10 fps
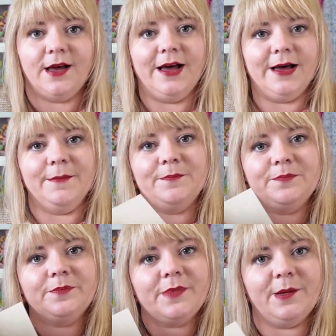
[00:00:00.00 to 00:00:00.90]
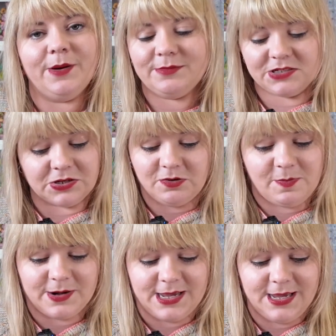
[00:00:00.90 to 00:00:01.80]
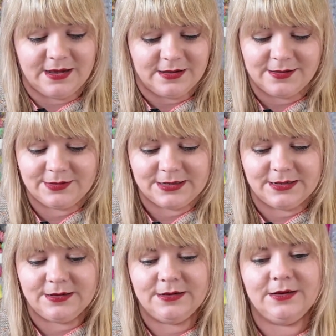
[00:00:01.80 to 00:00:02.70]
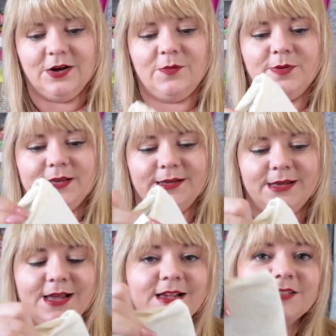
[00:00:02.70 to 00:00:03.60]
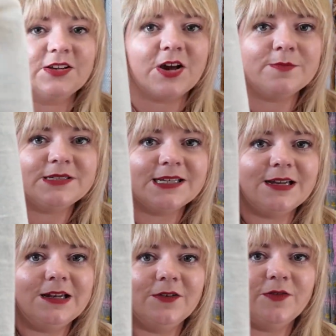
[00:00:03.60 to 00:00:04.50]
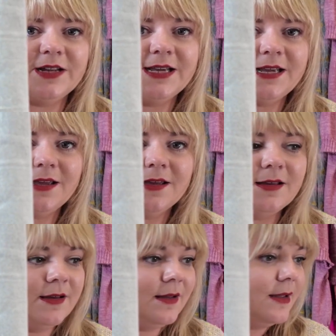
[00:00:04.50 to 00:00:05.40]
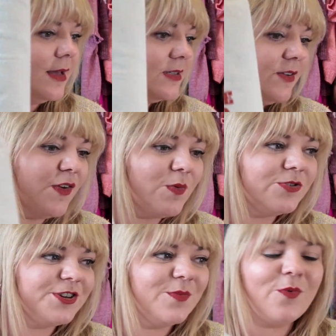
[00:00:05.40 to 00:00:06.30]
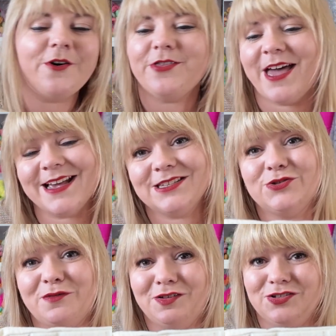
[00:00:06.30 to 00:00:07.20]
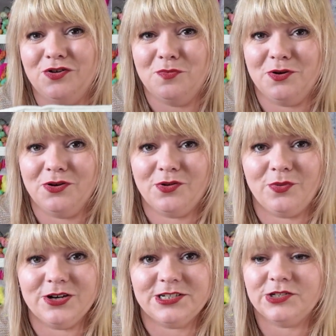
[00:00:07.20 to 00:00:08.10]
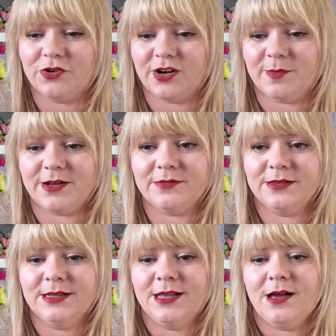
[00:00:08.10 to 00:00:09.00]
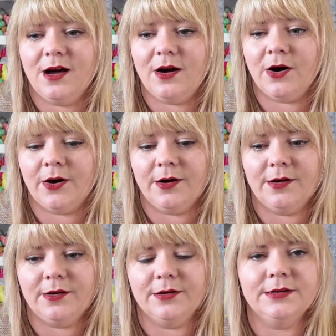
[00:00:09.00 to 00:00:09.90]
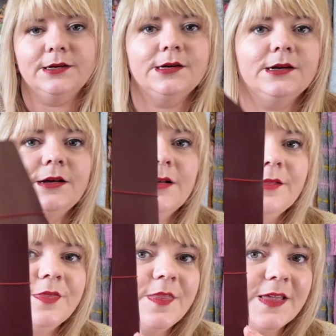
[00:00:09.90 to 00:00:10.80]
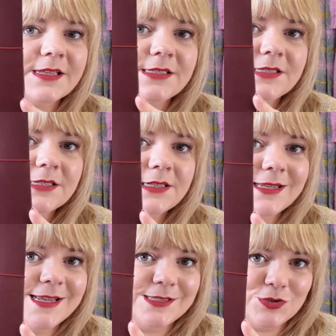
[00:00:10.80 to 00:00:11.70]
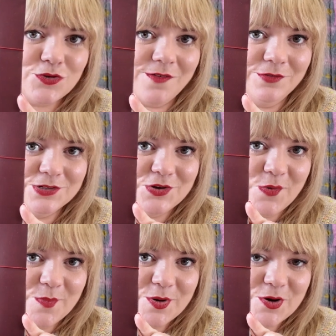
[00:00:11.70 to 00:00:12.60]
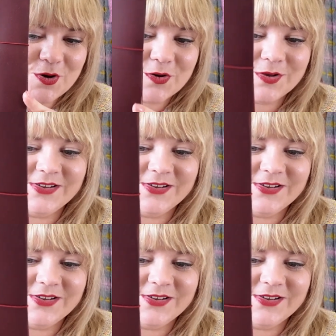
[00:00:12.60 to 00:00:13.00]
I'm just going to open it here. I'm going to open it. So it comes in a lovely... So if you're wondering, what the heck's a Traveller's Notebook? What is she talking about? Oh, this is a Traveller's Notebook.